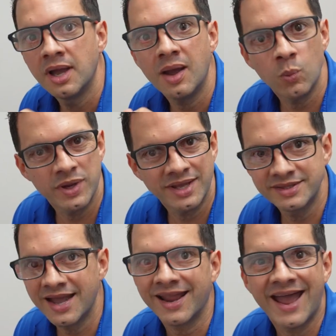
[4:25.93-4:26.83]
and we
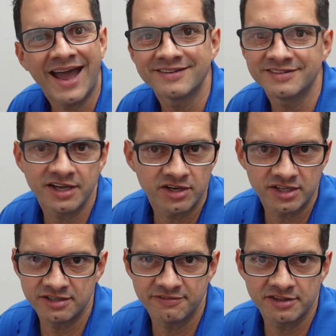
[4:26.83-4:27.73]
attack as
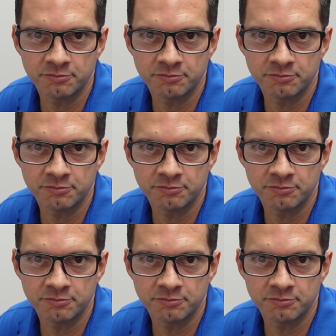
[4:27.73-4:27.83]
aggressive as